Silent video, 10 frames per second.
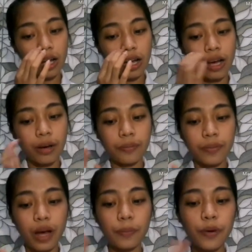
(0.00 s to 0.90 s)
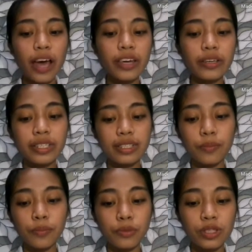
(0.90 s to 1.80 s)
A prion is
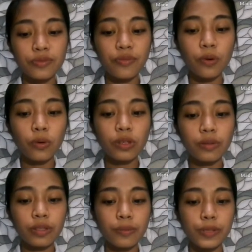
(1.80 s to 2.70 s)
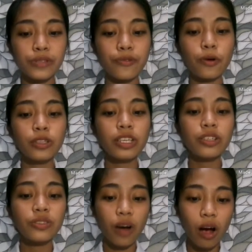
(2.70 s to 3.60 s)
a misfolded
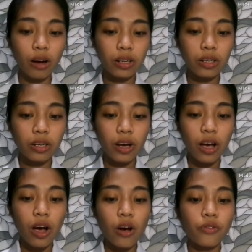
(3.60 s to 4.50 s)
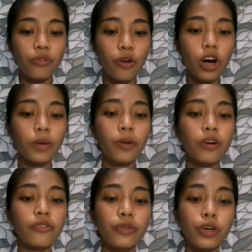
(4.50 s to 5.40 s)
round form
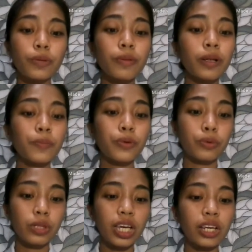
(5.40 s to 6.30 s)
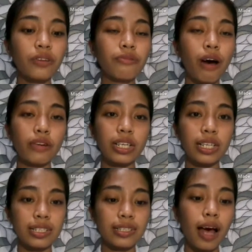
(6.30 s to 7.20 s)
of normal protein found in
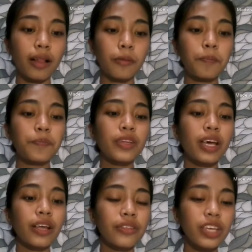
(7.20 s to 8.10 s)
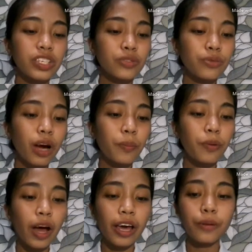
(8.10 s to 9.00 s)
the cell. These round
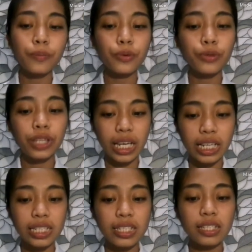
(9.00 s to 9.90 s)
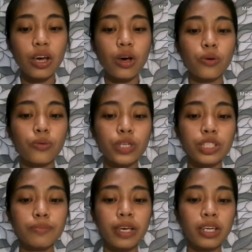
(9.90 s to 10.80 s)
prion proteins,
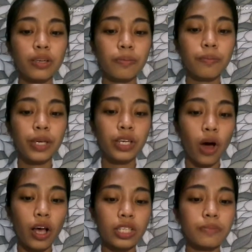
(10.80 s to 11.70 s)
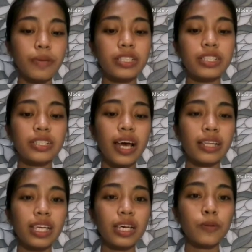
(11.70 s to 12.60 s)
which may be caused by a
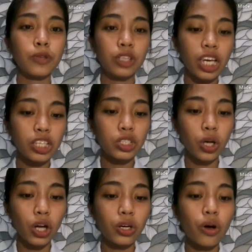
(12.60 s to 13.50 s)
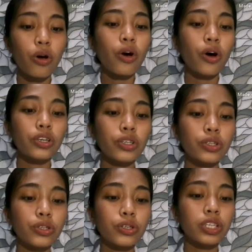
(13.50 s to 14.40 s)
genetic mutation or
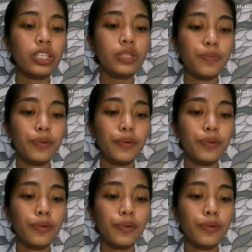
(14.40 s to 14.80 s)
occur